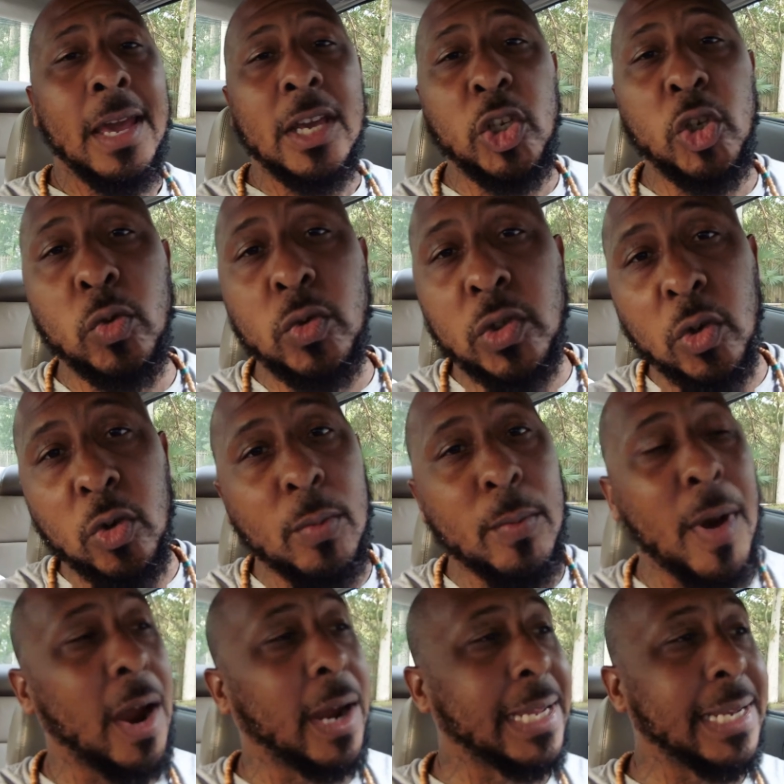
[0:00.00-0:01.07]
YouTube
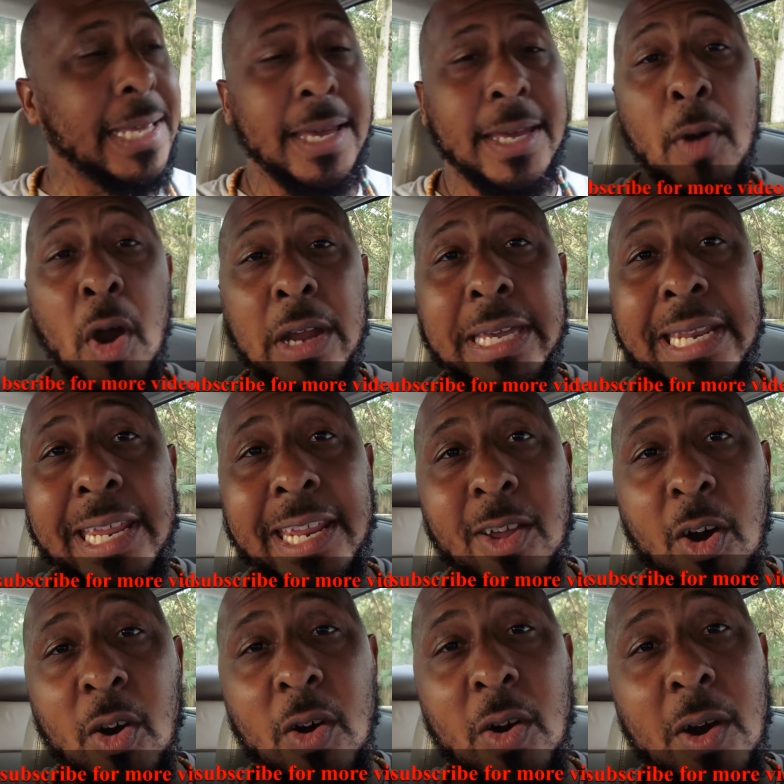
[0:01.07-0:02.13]
marketing, marketing
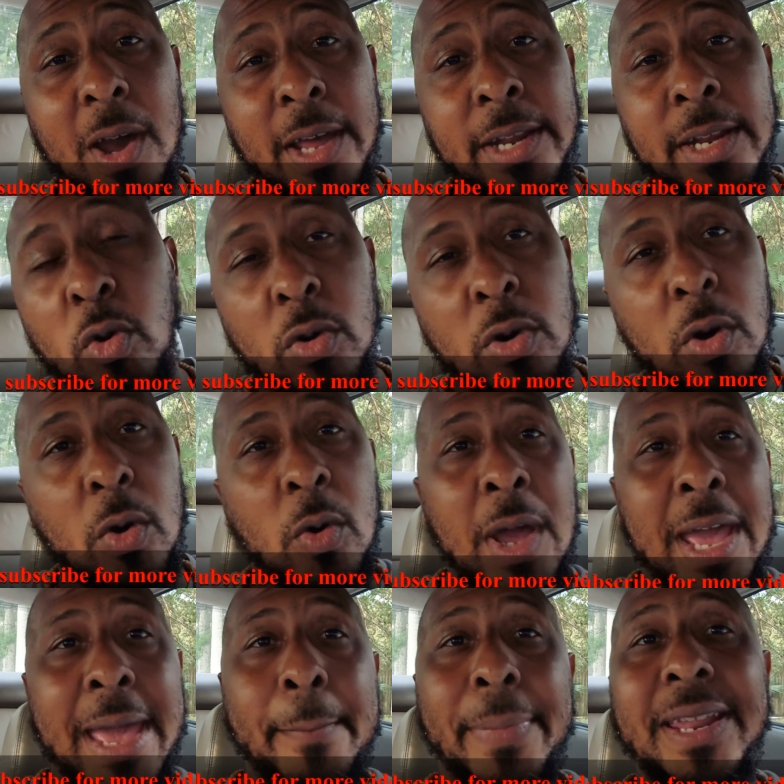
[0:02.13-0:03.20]
on Google,
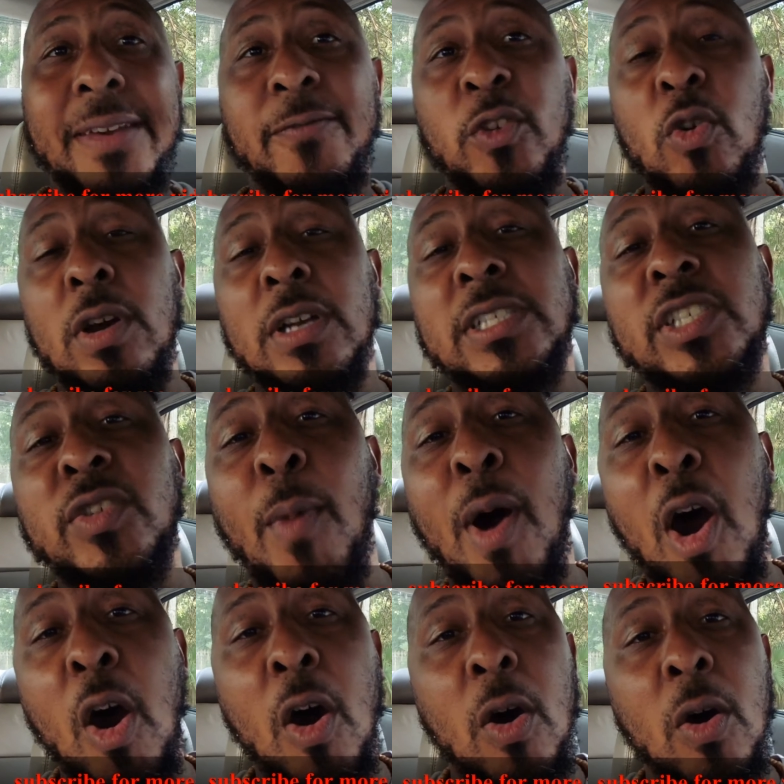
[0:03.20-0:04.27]
but if you're a
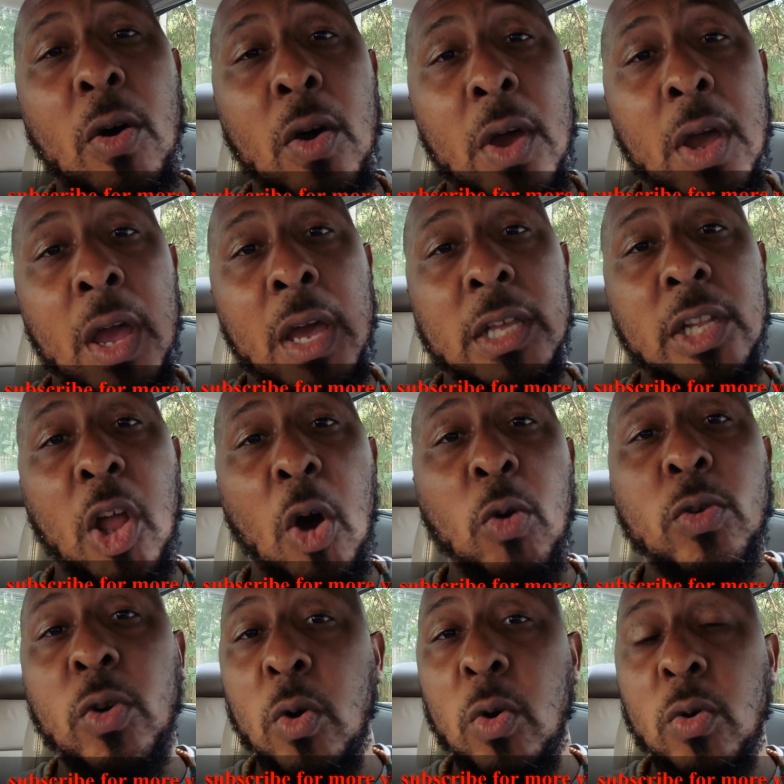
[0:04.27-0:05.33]
small
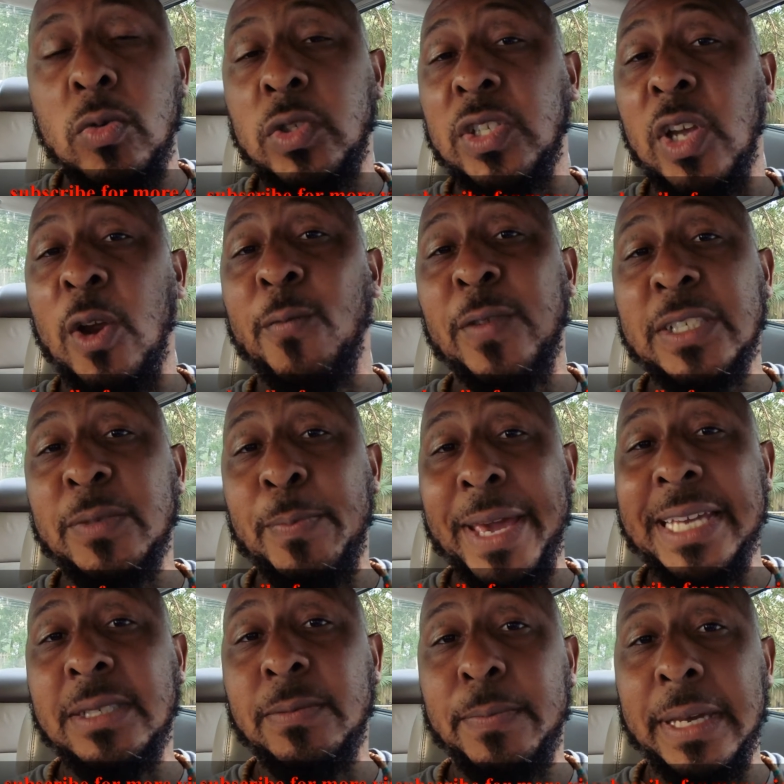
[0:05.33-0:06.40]
local
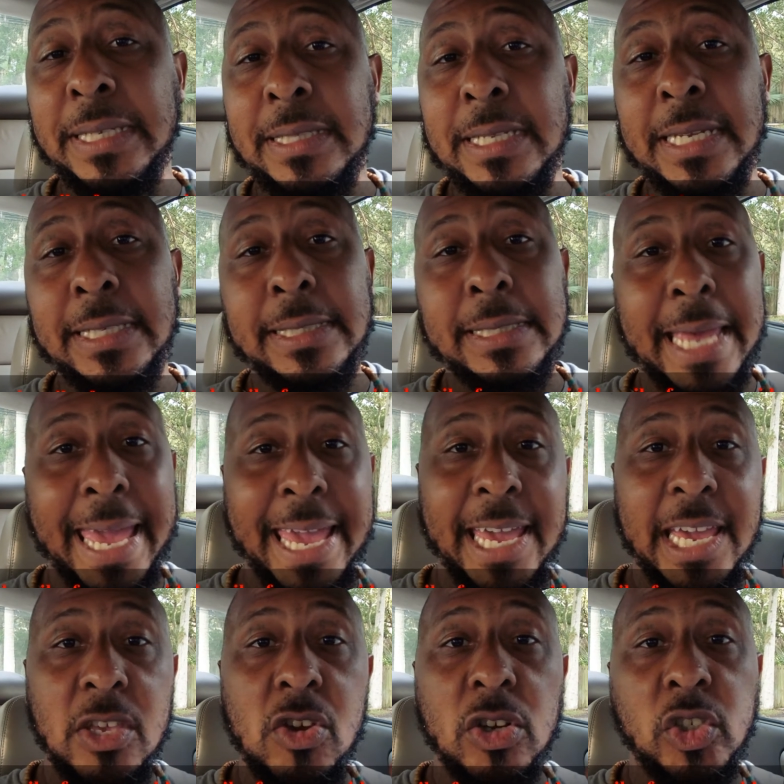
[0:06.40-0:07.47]
service-based business
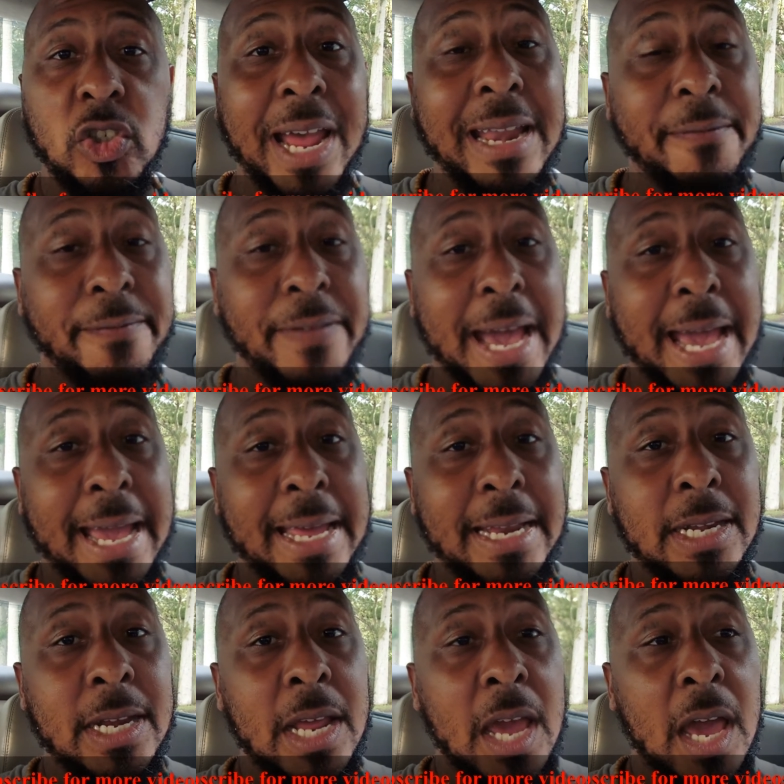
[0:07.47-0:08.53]
and you're trying to
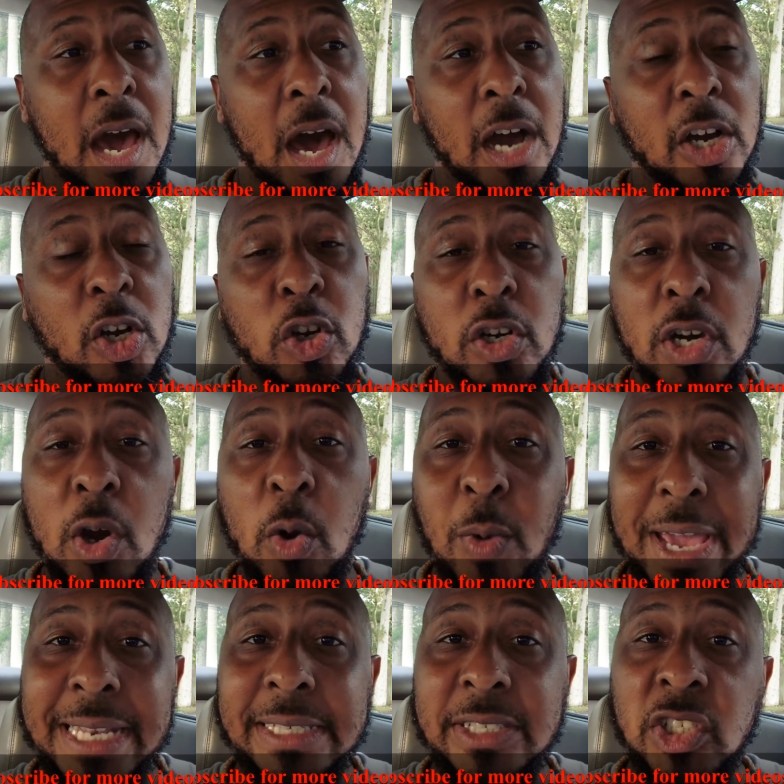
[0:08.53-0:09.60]
find a good
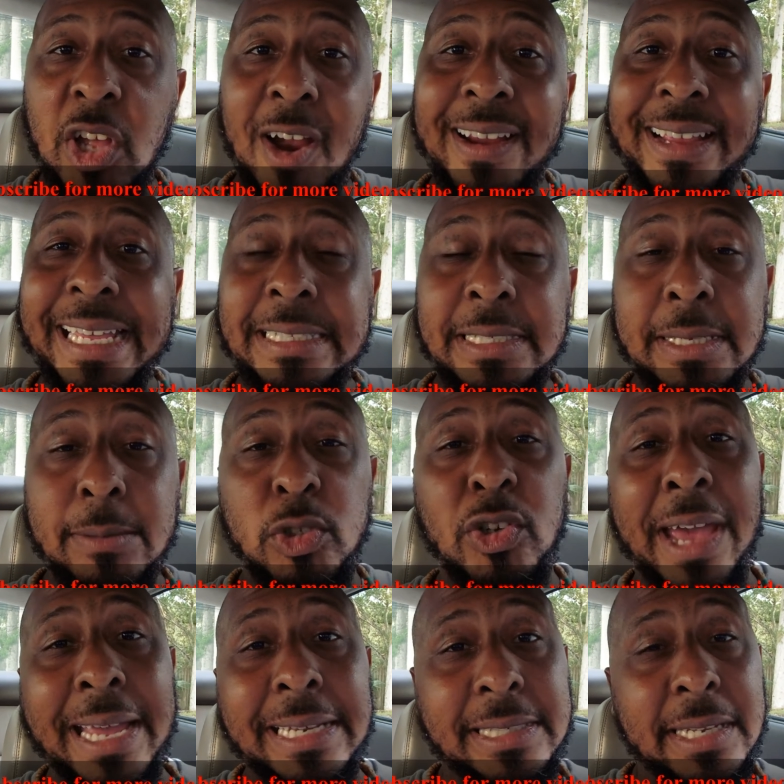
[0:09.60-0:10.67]
way to start getting some
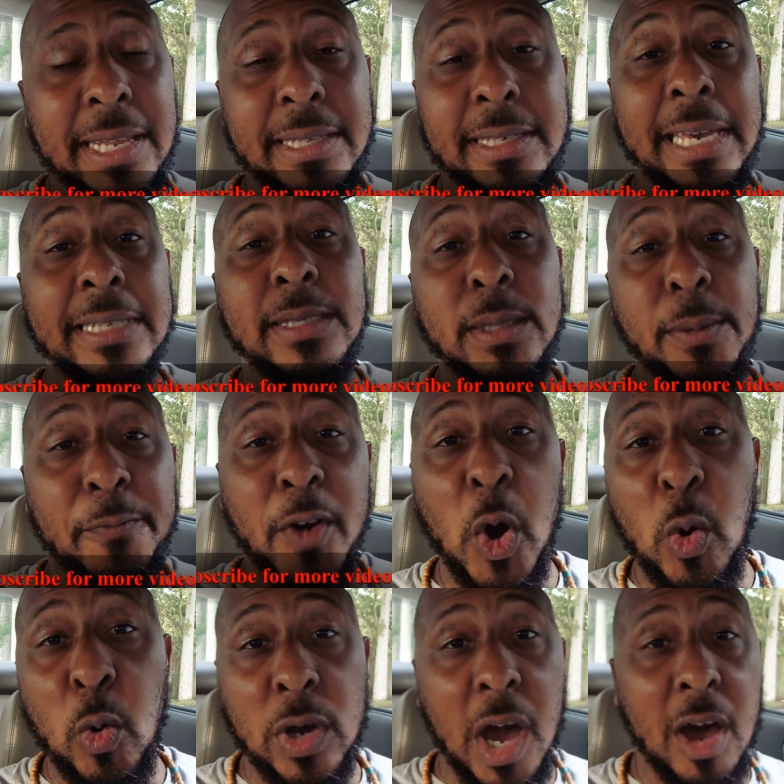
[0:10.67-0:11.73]
traction and getting some
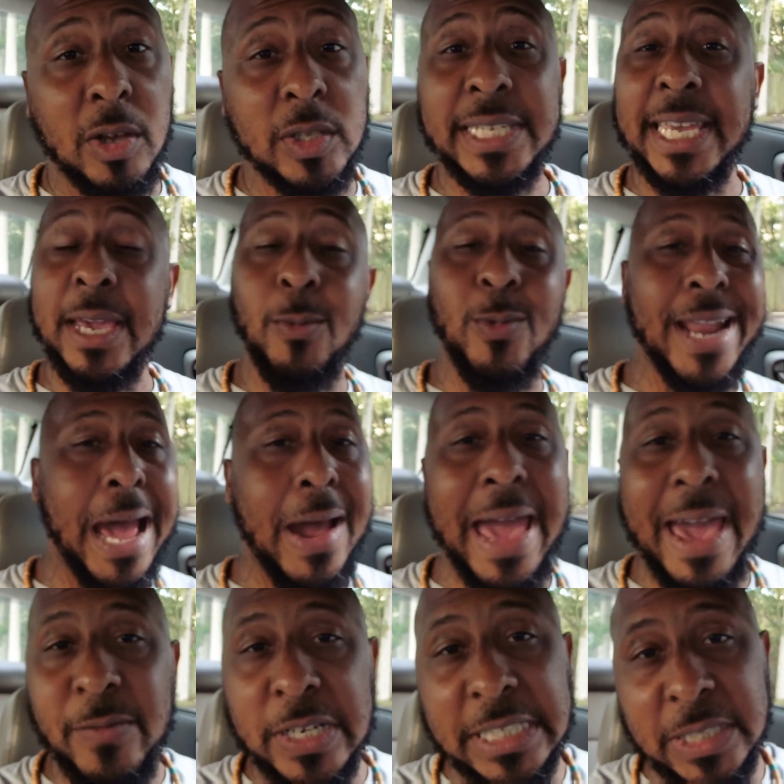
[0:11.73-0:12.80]
phone calls in without
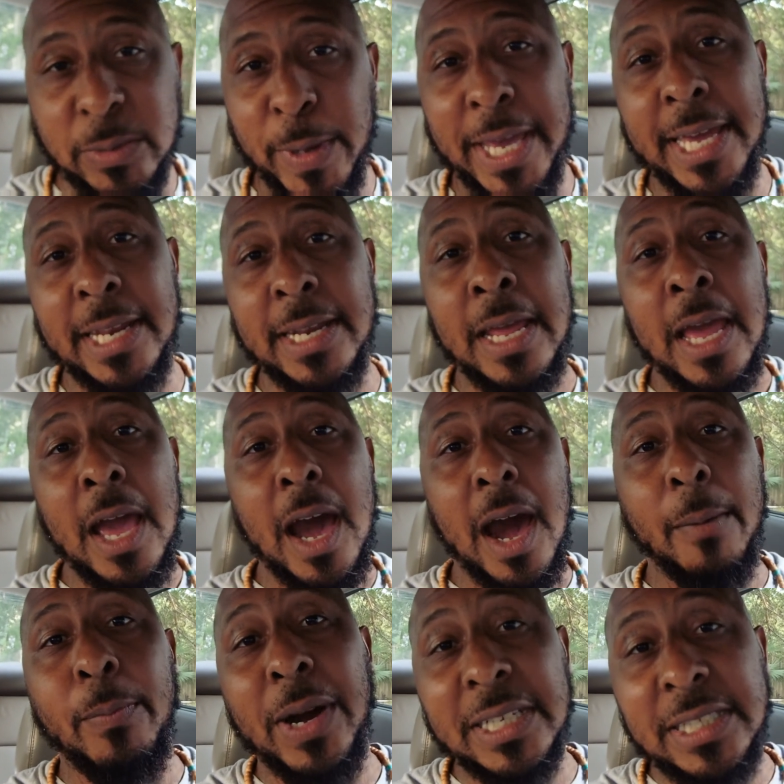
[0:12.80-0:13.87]
having to spend
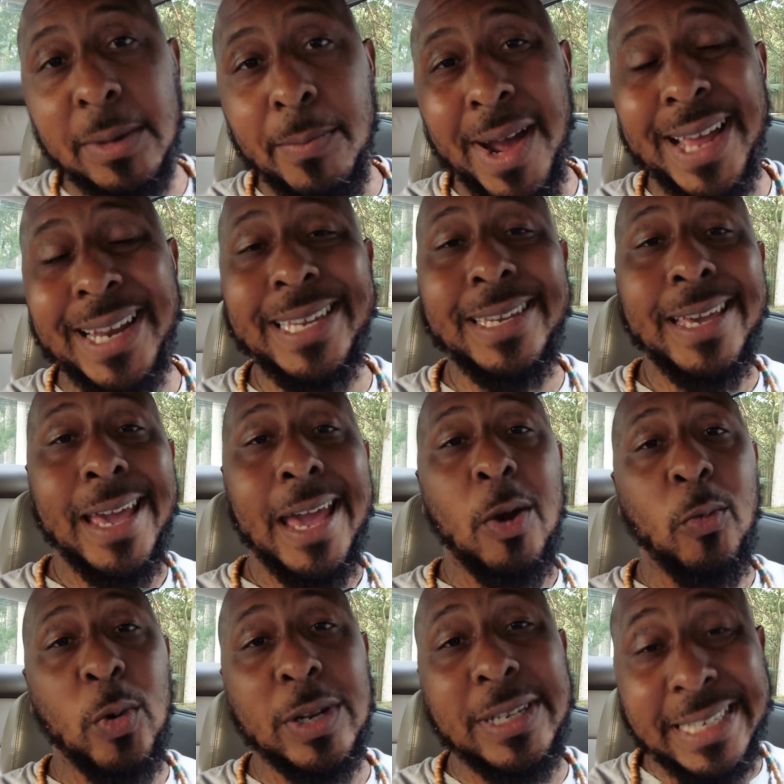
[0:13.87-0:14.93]
a bunch of money,
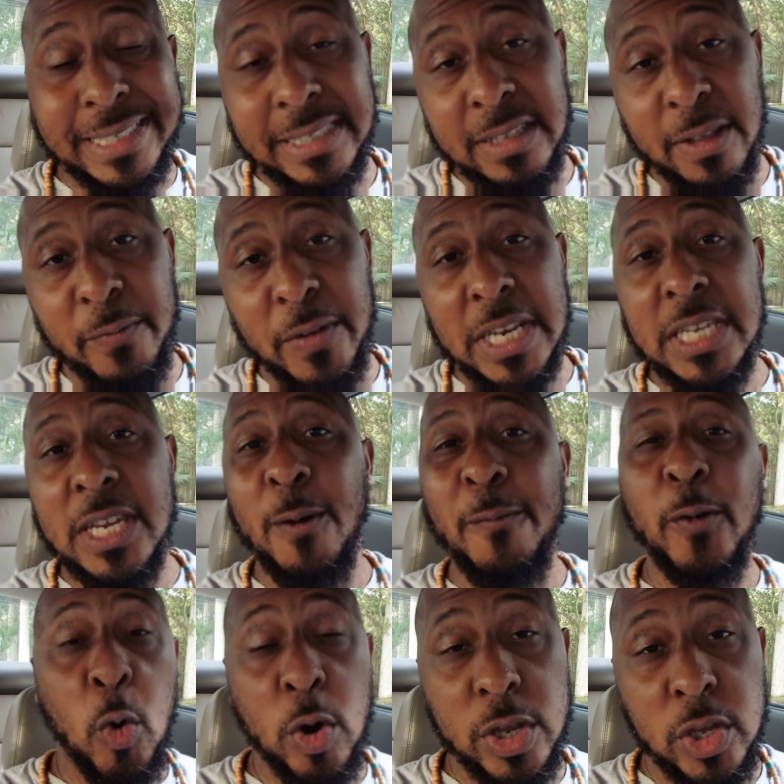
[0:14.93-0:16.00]
well, this is the video
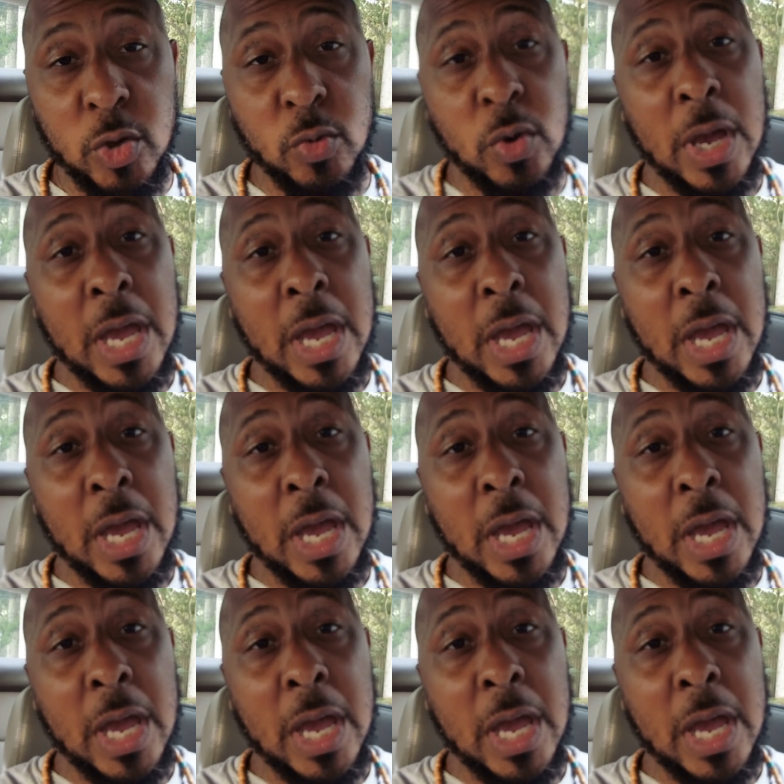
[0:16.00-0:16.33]
for you.